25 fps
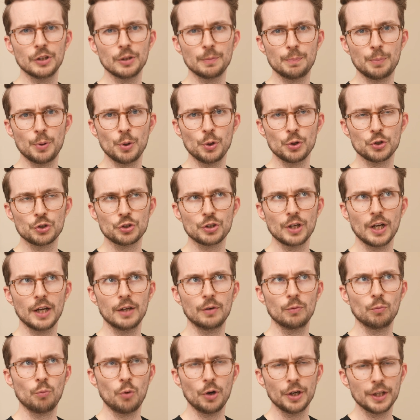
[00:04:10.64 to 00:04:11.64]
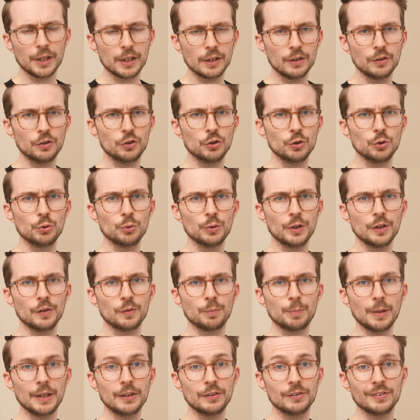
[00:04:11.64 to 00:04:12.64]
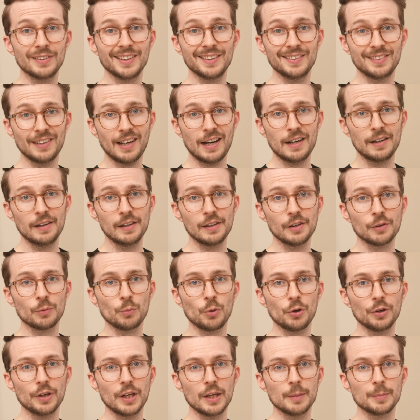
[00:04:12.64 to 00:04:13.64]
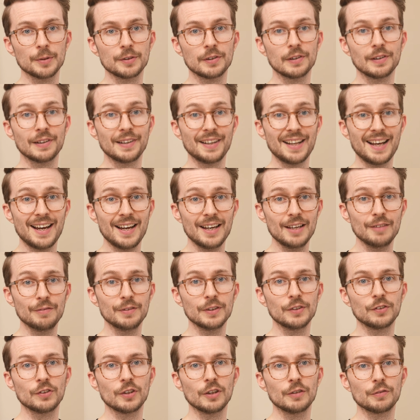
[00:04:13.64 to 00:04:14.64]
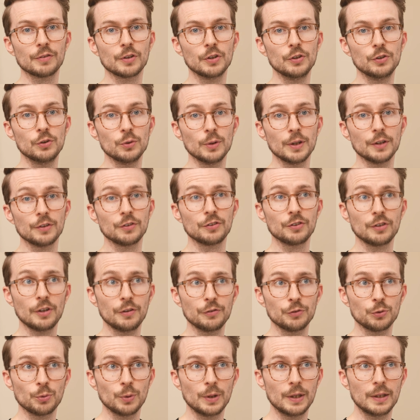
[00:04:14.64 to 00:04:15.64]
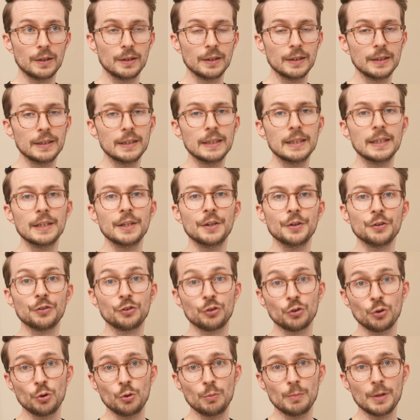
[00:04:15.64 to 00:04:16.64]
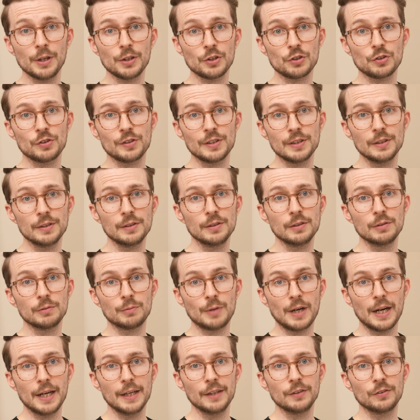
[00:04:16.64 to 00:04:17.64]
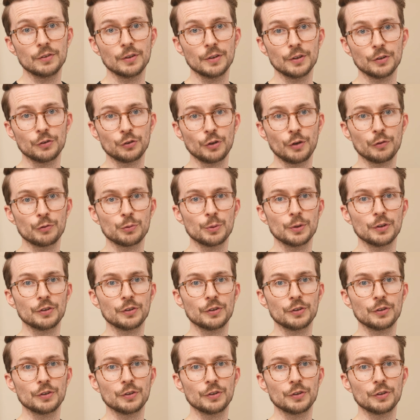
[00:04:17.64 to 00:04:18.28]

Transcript: that Push and what it can do is based entirely on what Ableton Live itself can do as software, so much still rides on the software